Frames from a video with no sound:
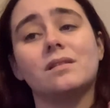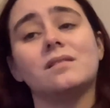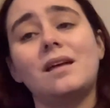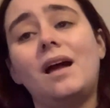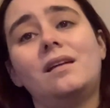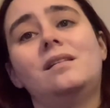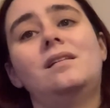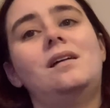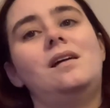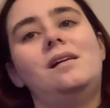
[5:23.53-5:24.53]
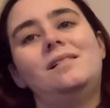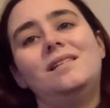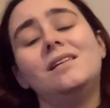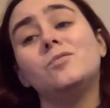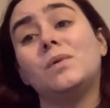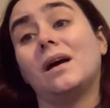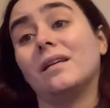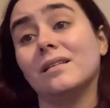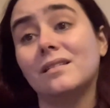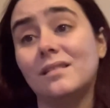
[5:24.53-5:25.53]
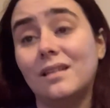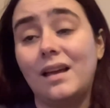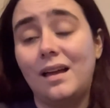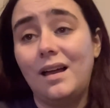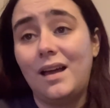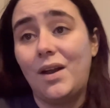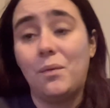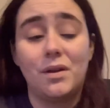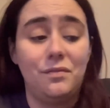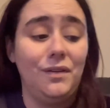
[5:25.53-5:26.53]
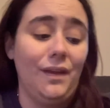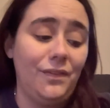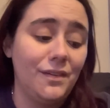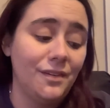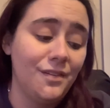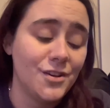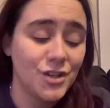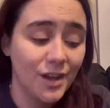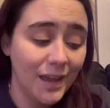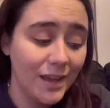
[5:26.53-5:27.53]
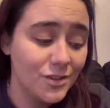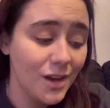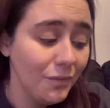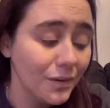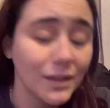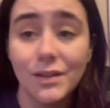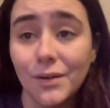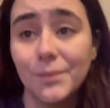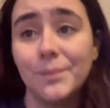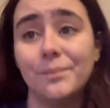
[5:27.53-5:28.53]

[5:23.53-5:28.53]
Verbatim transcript: Cause I, to be honest, I don't want to feel like this at such a young age. I really don't.